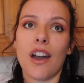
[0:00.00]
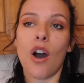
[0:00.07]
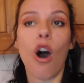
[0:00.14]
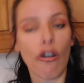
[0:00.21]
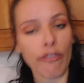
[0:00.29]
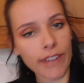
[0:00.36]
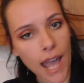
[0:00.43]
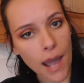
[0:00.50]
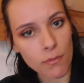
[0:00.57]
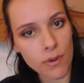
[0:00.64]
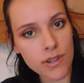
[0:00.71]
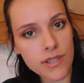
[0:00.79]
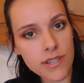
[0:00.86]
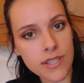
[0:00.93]
off
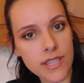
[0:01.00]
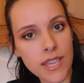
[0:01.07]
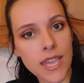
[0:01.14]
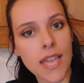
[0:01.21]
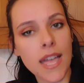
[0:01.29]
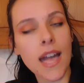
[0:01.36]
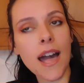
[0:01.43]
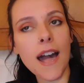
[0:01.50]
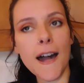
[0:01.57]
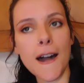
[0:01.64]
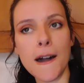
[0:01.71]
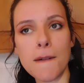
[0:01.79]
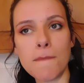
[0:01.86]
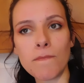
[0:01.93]
camera,
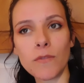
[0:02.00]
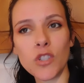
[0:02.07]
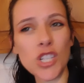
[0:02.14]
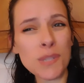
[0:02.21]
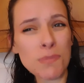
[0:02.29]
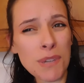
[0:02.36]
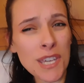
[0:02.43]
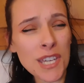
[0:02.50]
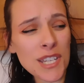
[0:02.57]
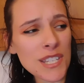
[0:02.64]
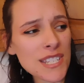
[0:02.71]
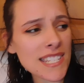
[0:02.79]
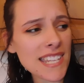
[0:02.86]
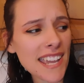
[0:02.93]
just
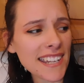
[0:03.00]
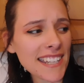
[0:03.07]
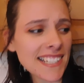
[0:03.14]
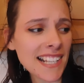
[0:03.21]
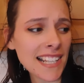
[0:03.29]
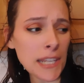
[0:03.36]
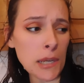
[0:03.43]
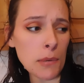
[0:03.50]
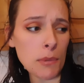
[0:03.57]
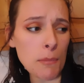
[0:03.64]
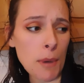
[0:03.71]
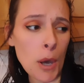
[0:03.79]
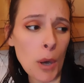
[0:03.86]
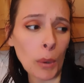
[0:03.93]
because I had to clean up the
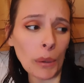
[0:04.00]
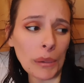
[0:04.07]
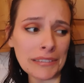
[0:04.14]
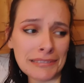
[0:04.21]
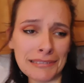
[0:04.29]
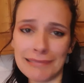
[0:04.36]
bowl,